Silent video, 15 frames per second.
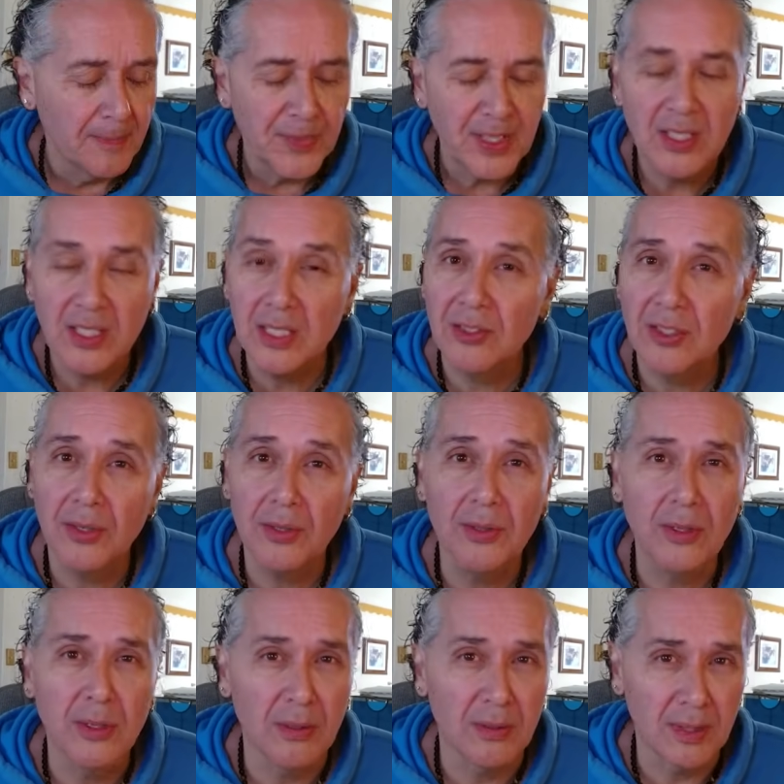It's
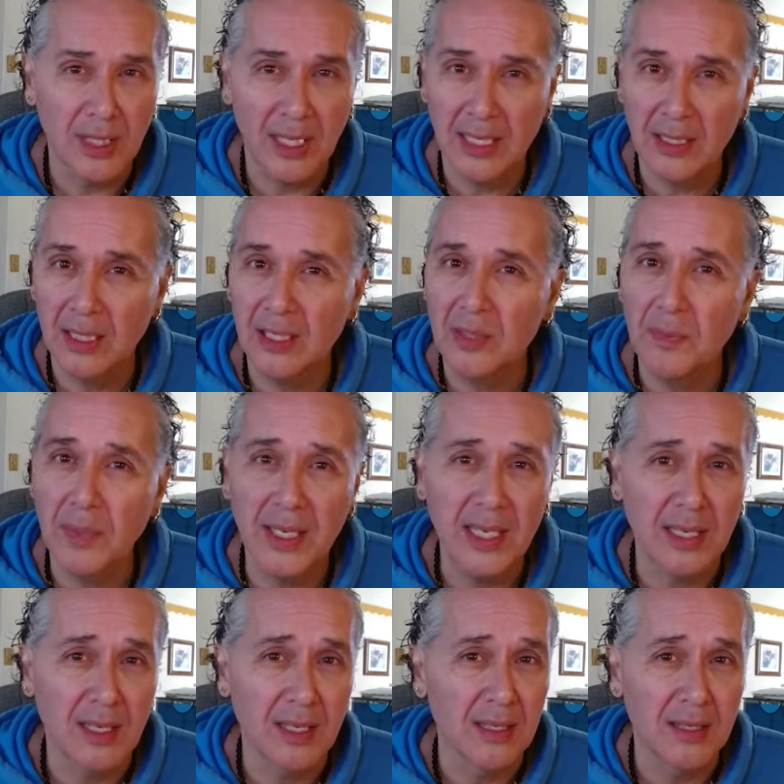internal and it's
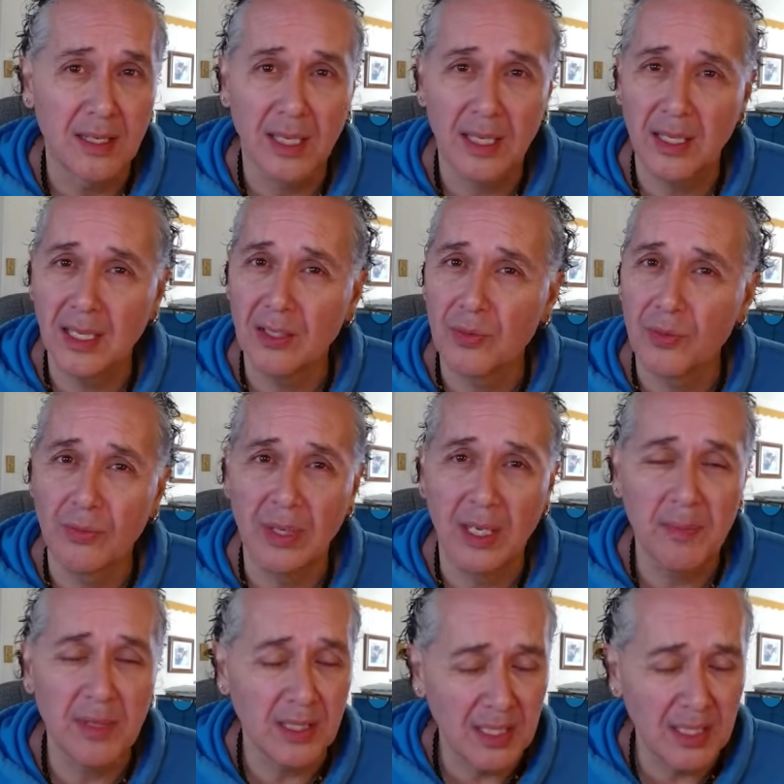big, and it's
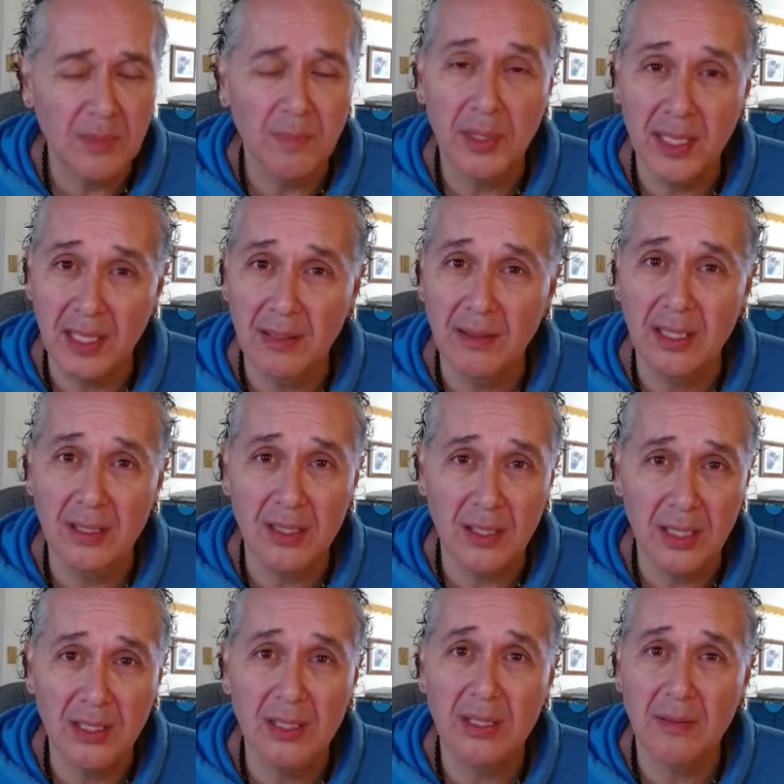big.
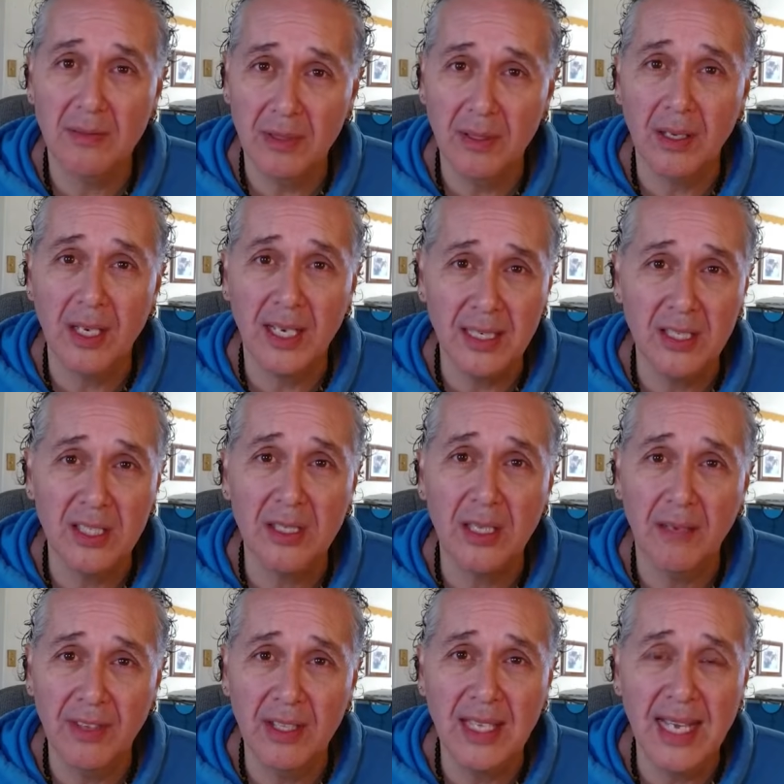It's the kind of
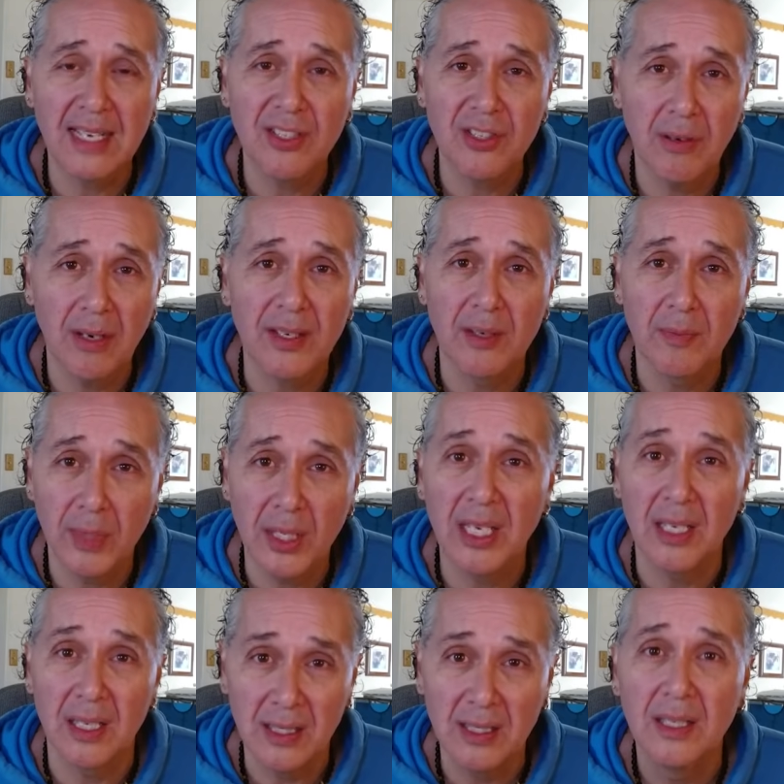stuff that knocks you on your
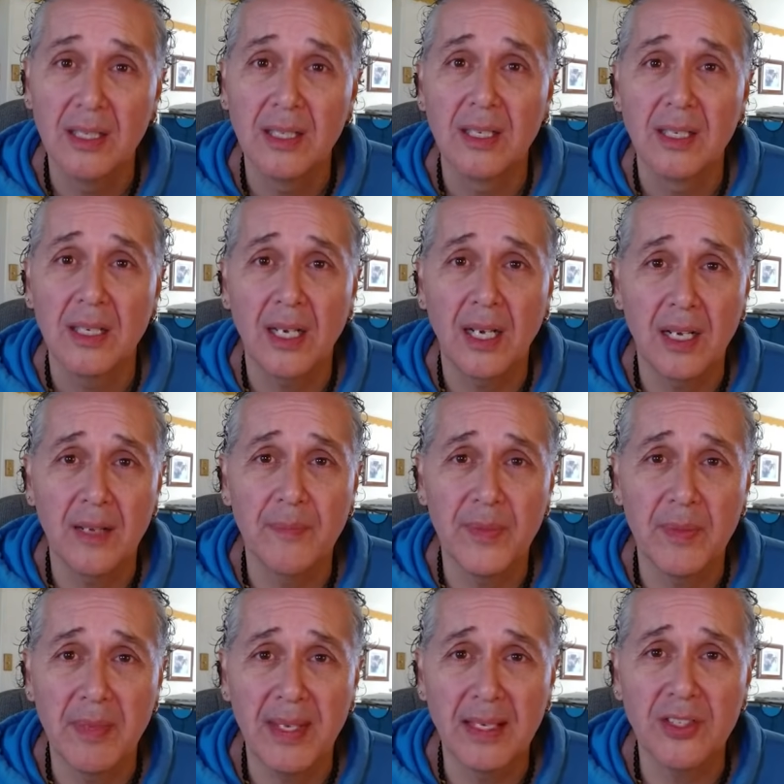butt. It
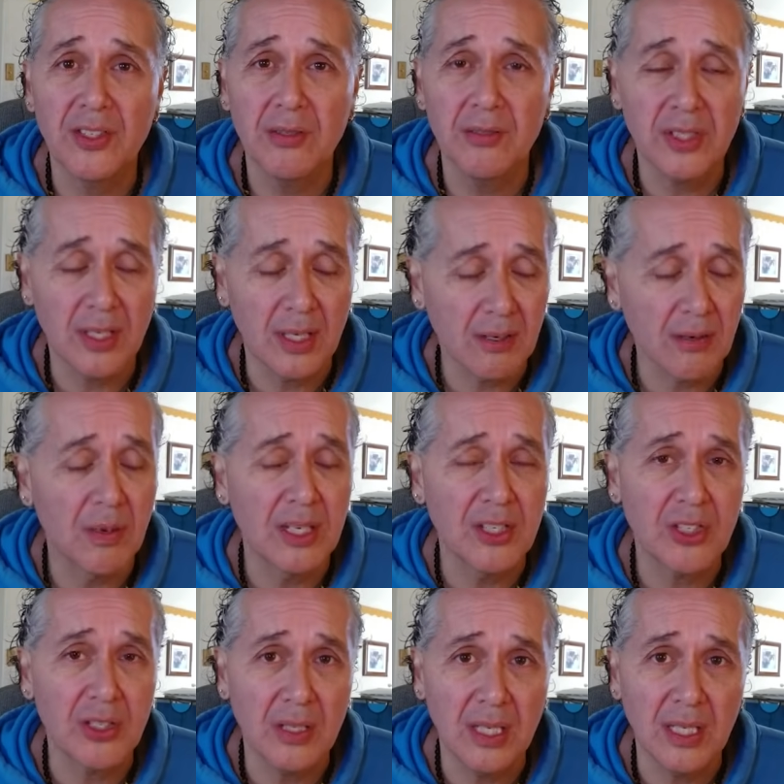makes you start
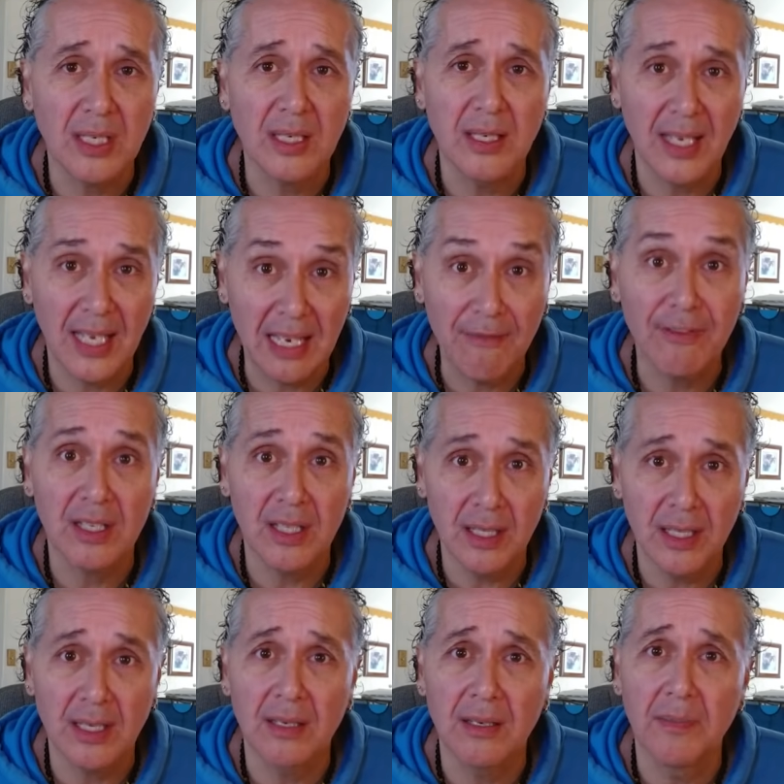questioning
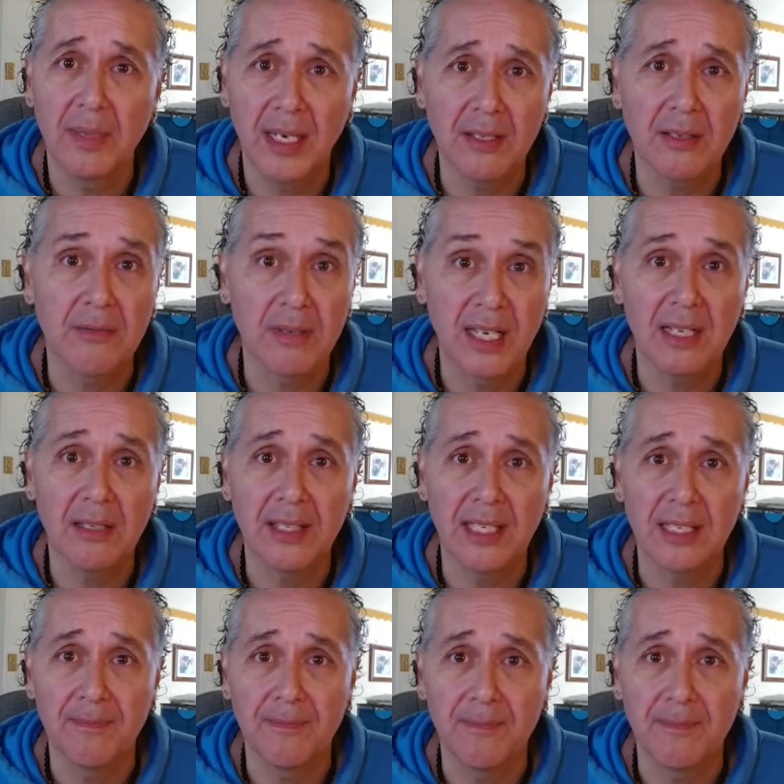everything about your reality.